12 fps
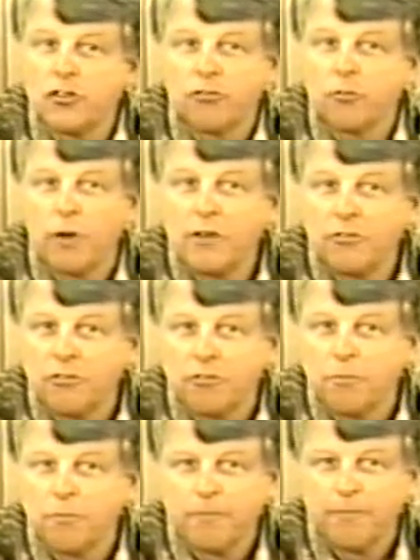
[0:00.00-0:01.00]
racism
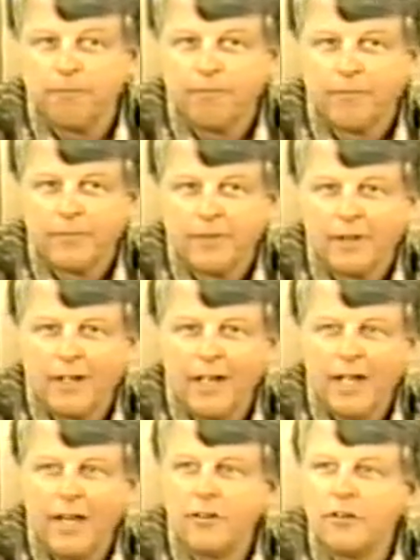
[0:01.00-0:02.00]

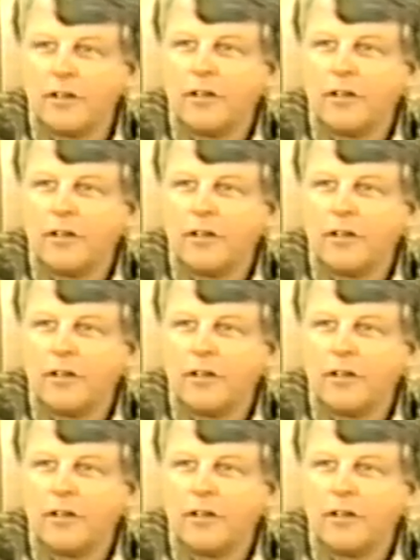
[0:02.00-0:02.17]
and